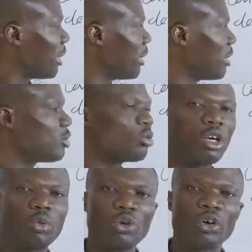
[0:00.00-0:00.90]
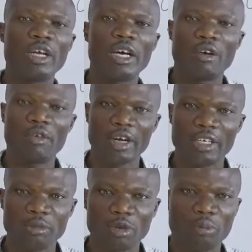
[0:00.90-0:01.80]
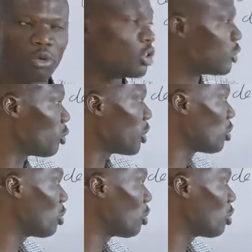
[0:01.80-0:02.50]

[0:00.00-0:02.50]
This one, we already have a decimal point. So we